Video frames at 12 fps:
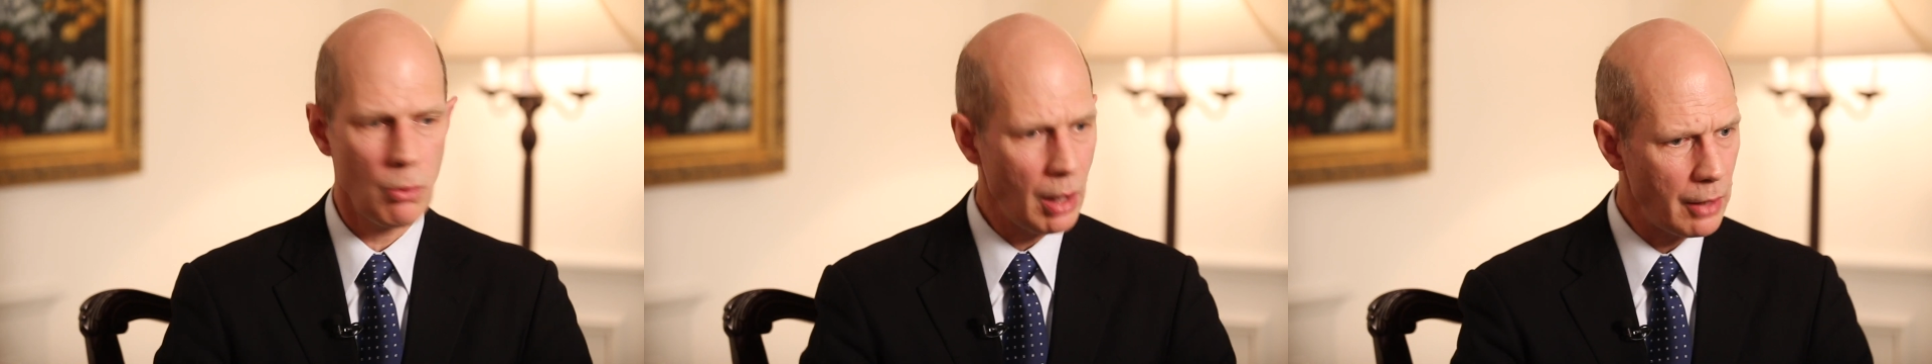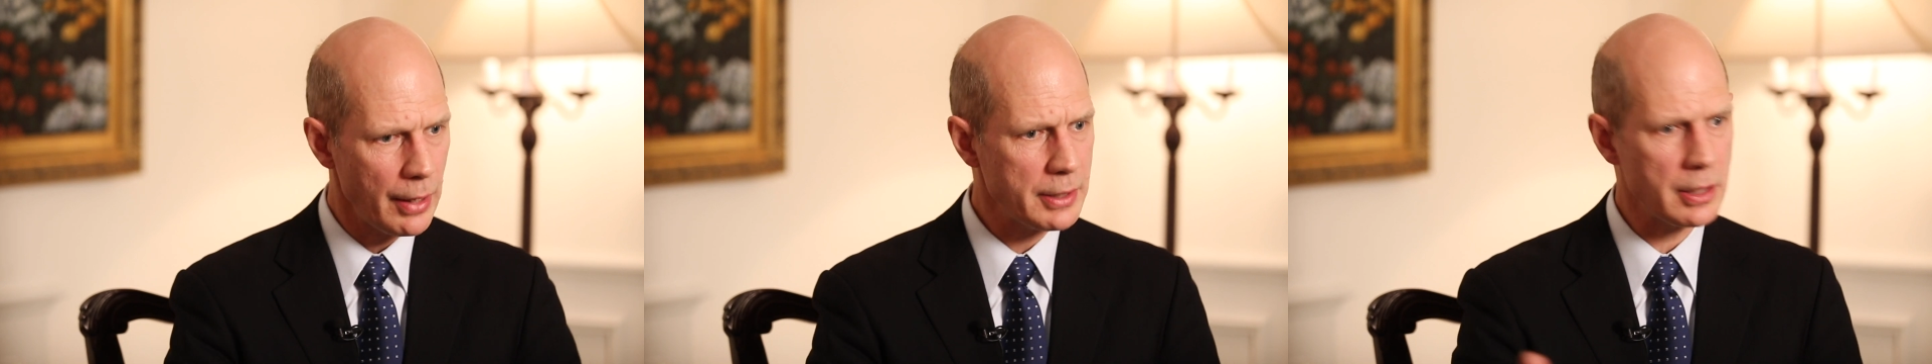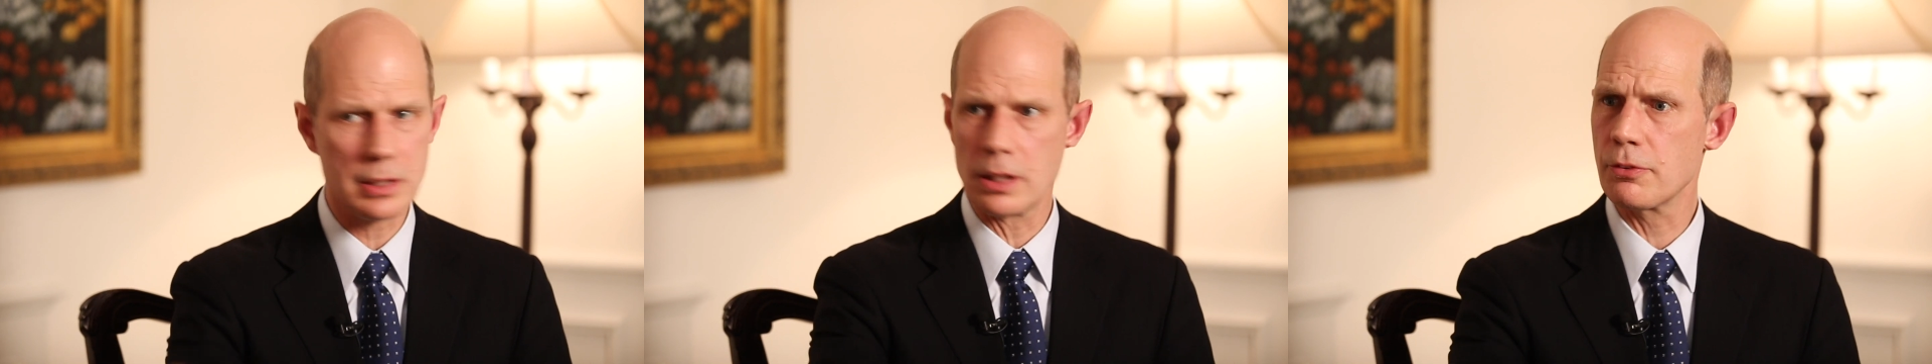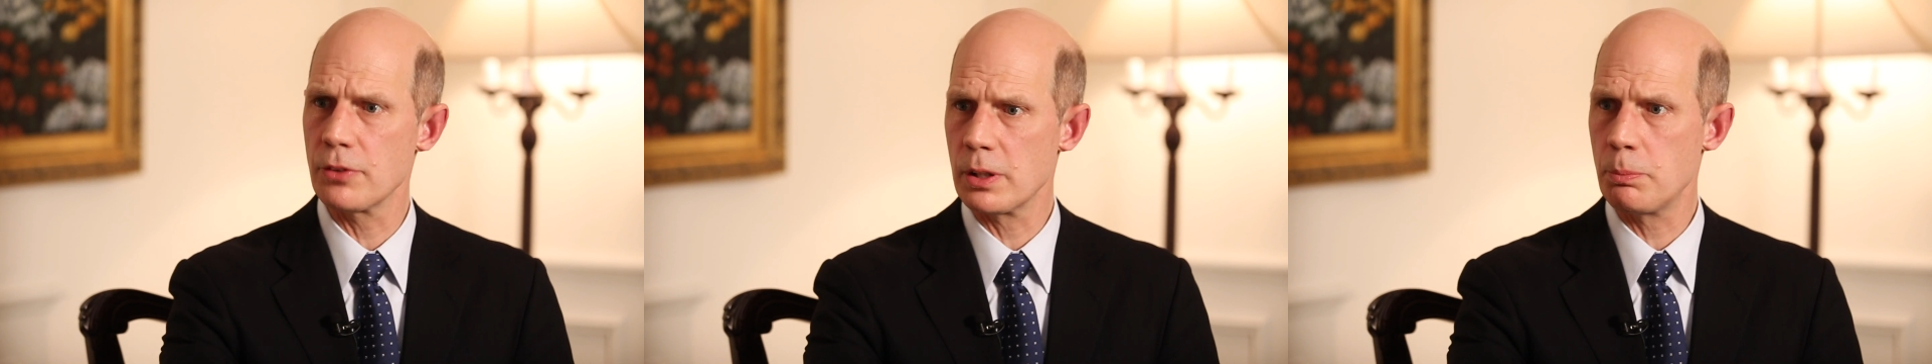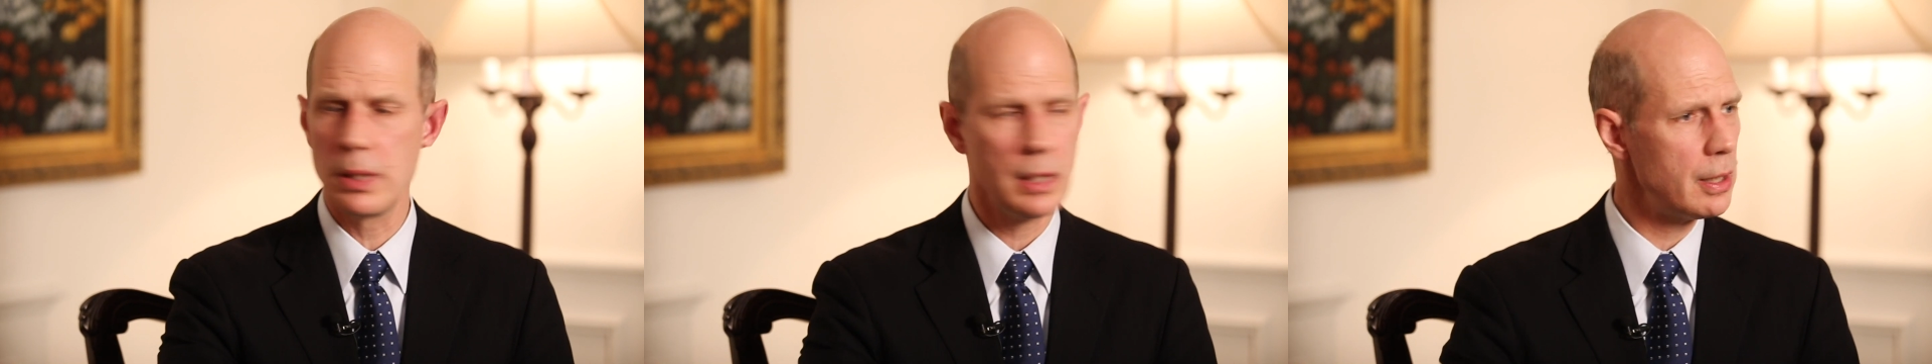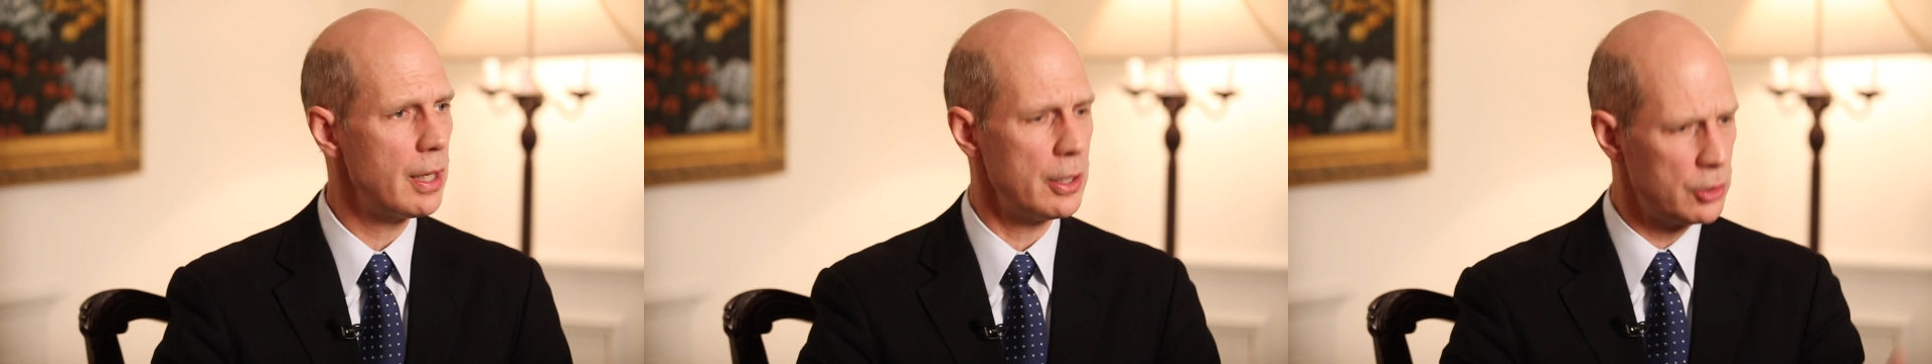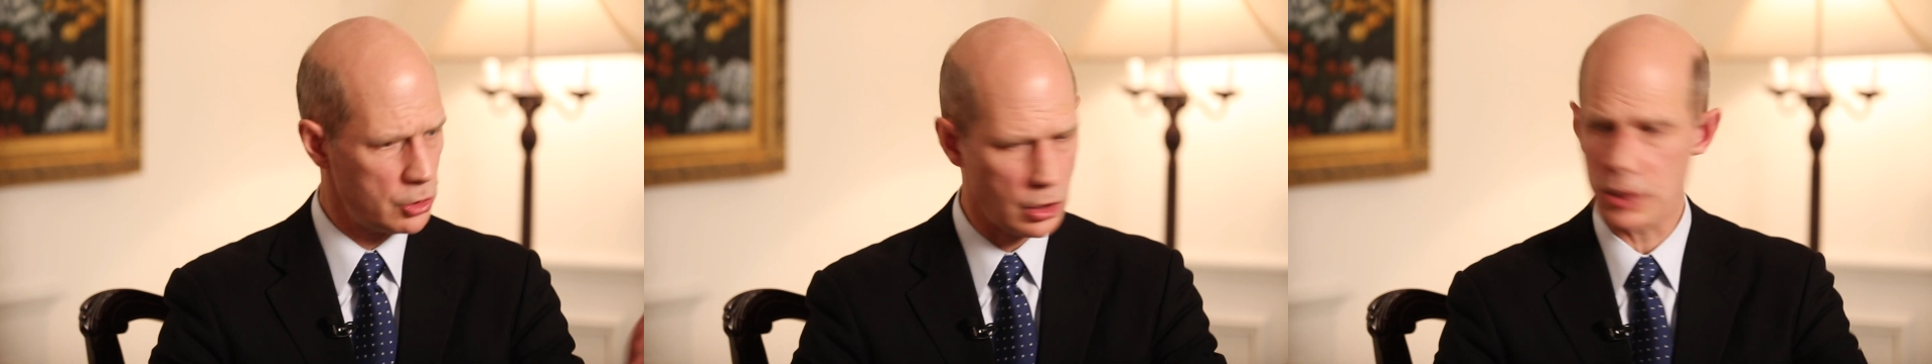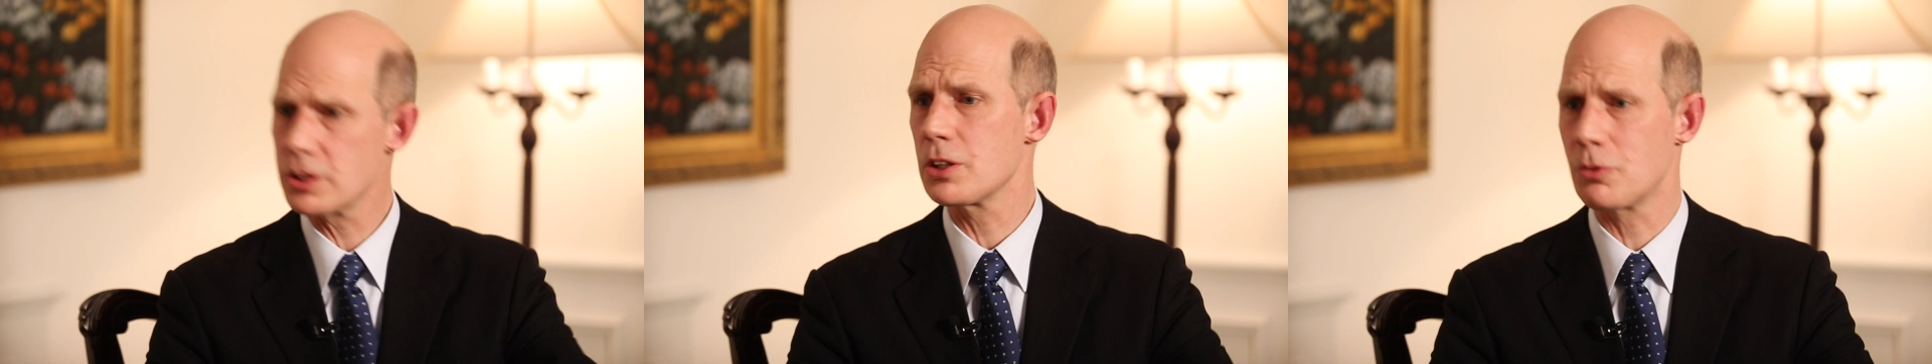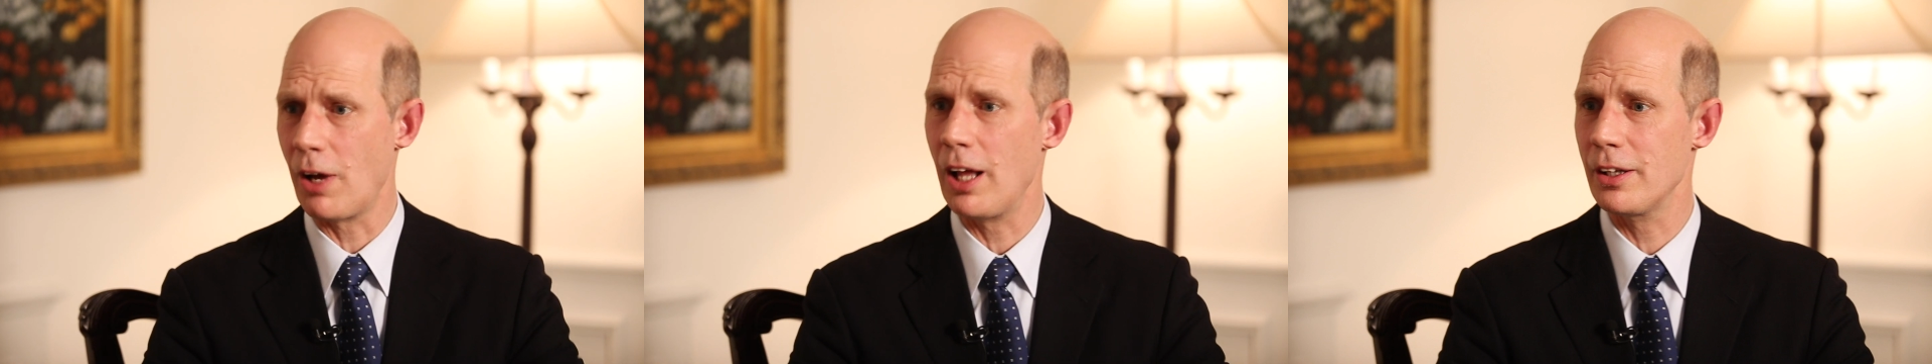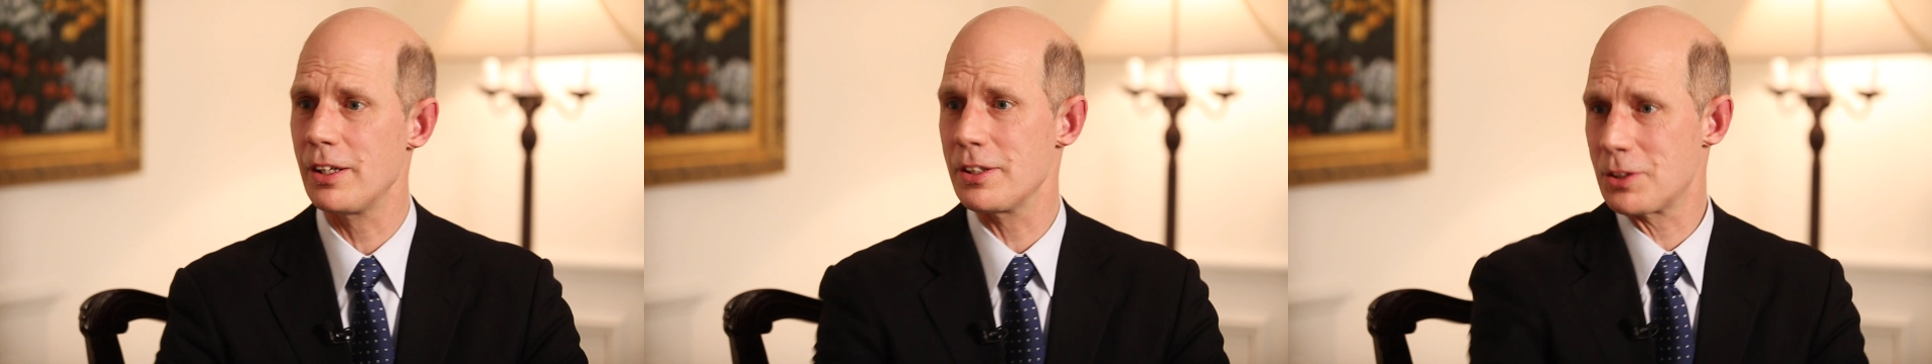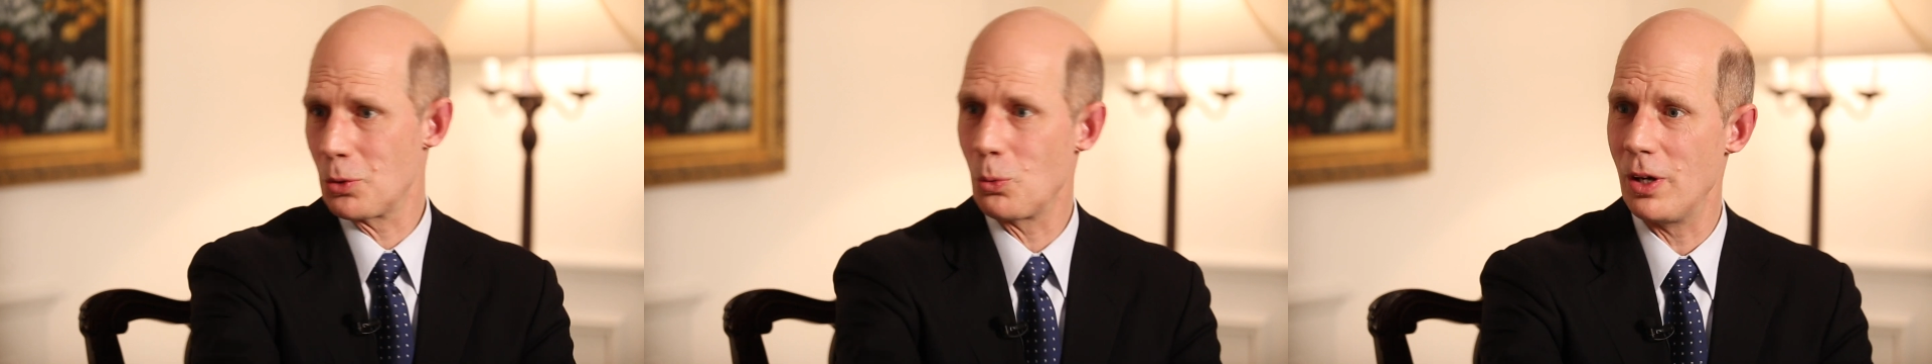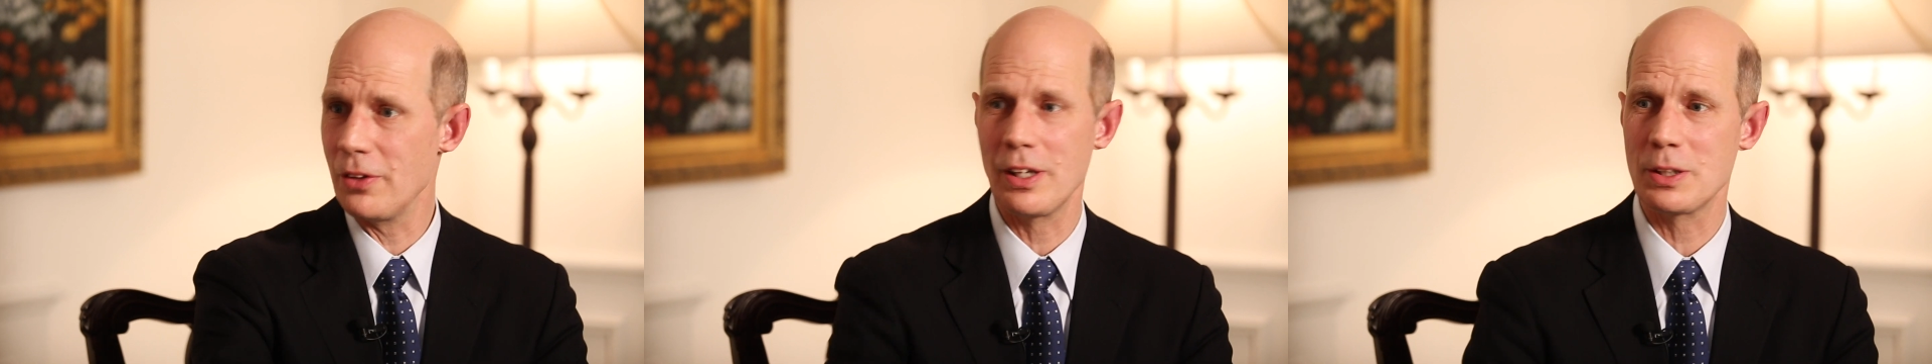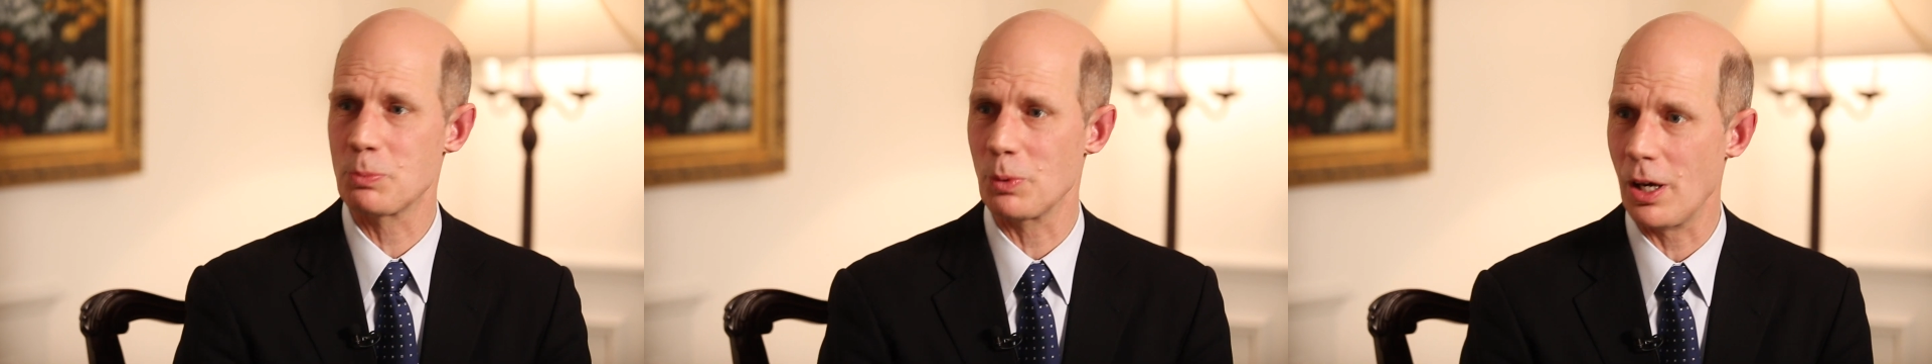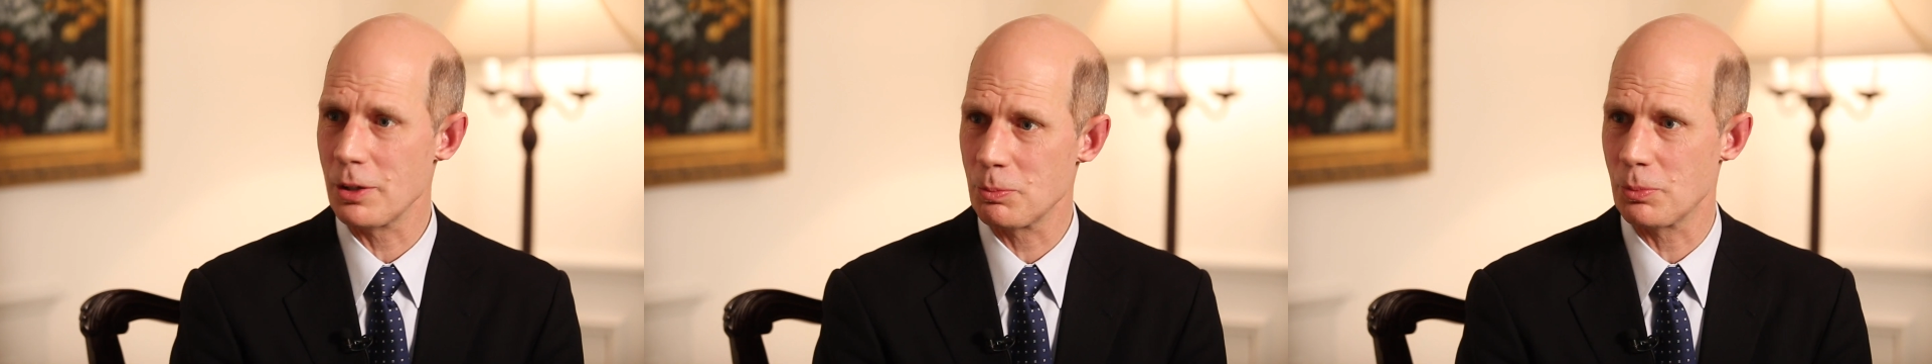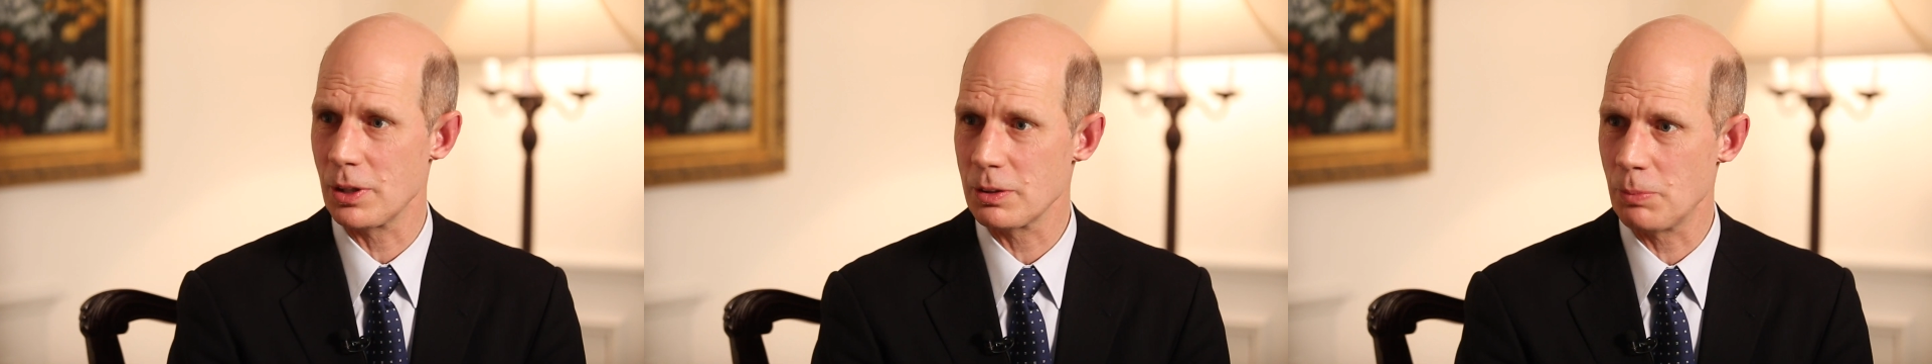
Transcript: "Well, that's a different opinion, and it's just as valid as the one that's brought